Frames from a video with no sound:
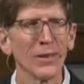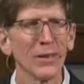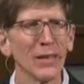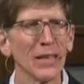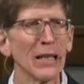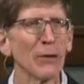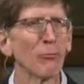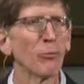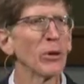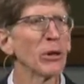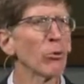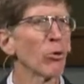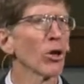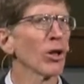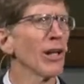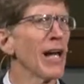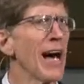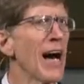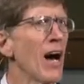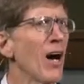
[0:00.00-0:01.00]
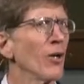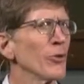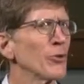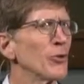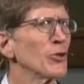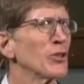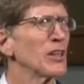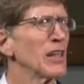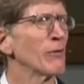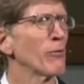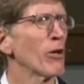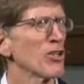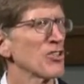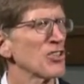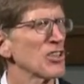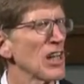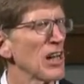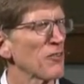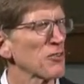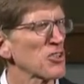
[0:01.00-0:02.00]
If we were allowed to give
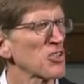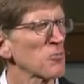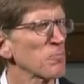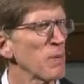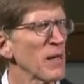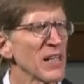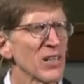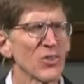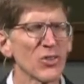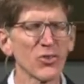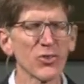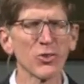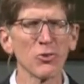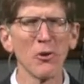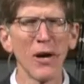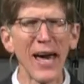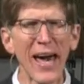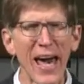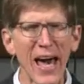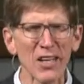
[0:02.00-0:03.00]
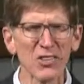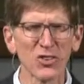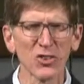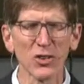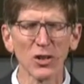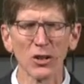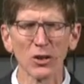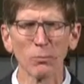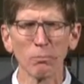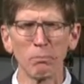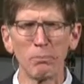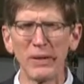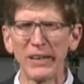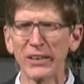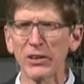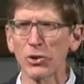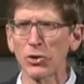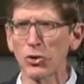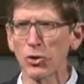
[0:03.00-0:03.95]
ourselves space to ask big